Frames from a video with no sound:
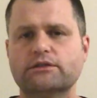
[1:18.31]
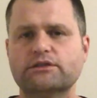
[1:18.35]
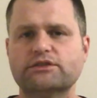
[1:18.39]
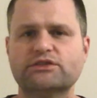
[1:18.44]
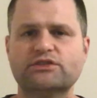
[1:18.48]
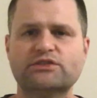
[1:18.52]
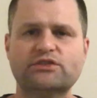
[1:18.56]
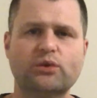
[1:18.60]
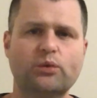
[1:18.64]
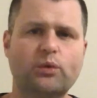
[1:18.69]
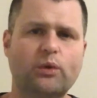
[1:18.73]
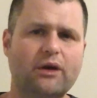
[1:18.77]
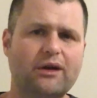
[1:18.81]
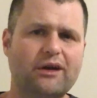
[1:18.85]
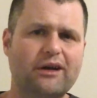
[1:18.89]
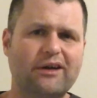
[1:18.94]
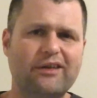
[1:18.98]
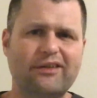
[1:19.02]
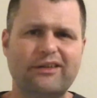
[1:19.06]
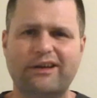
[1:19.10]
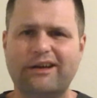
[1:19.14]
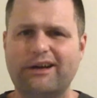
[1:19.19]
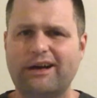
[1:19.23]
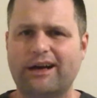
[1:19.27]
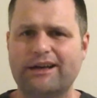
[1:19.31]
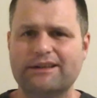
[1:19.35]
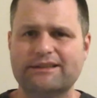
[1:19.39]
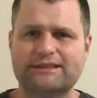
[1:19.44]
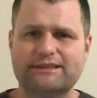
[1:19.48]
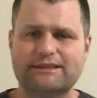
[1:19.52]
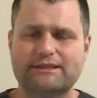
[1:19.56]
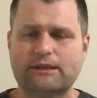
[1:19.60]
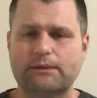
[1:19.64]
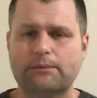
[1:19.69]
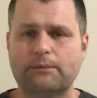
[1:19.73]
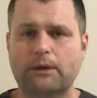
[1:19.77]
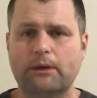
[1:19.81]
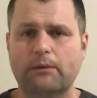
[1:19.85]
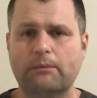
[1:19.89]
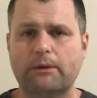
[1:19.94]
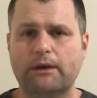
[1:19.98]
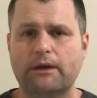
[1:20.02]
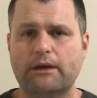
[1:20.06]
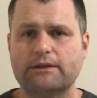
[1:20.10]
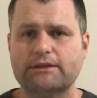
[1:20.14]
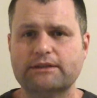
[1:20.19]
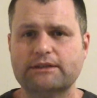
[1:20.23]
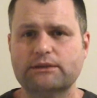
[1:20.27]
So what are the causes of Bell's
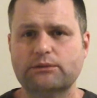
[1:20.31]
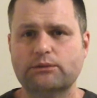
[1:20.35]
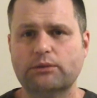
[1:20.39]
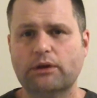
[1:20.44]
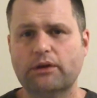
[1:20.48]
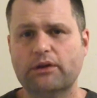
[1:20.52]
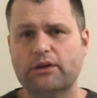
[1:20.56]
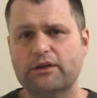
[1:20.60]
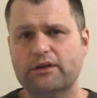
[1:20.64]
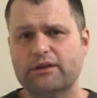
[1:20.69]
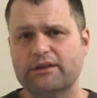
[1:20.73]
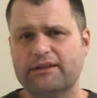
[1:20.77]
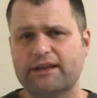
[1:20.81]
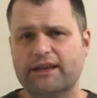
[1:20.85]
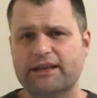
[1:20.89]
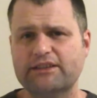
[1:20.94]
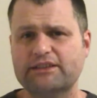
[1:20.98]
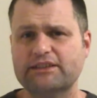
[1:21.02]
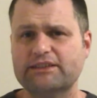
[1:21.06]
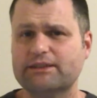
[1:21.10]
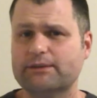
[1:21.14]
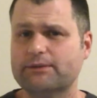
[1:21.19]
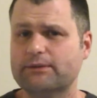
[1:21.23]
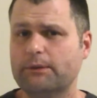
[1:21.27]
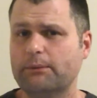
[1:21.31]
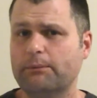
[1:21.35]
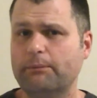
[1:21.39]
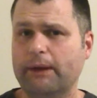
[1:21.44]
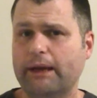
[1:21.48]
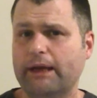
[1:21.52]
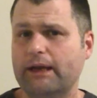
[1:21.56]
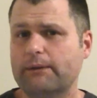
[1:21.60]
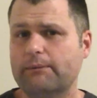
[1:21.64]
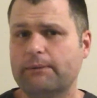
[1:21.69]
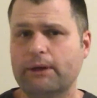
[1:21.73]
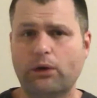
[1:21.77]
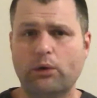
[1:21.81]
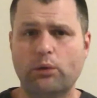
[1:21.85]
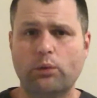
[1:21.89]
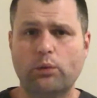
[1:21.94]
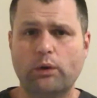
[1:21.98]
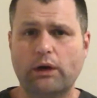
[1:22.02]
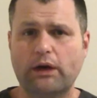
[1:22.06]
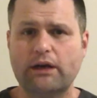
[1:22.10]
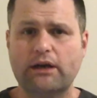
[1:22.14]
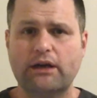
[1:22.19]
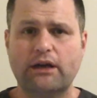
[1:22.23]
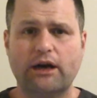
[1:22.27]
palsy? Well, there is actually some debate about
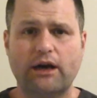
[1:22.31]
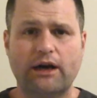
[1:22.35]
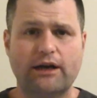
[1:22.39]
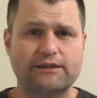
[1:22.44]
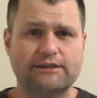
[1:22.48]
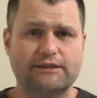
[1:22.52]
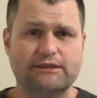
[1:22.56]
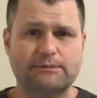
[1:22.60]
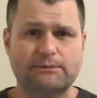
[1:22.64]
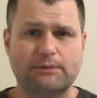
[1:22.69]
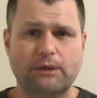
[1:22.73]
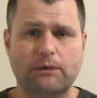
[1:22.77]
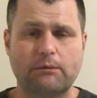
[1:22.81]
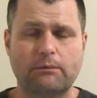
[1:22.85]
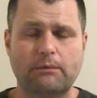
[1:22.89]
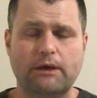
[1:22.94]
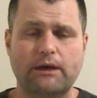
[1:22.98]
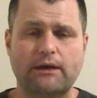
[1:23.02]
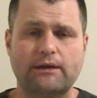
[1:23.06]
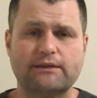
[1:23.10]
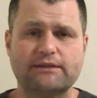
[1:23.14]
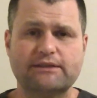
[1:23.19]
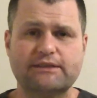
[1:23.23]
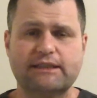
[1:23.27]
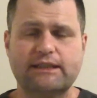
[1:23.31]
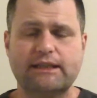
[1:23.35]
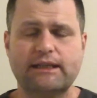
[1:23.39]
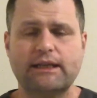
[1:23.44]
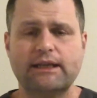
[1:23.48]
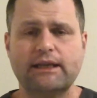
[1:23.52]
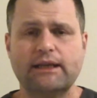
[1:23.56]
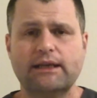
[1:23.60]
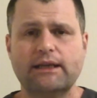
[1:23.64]
what causes Bell's palsy.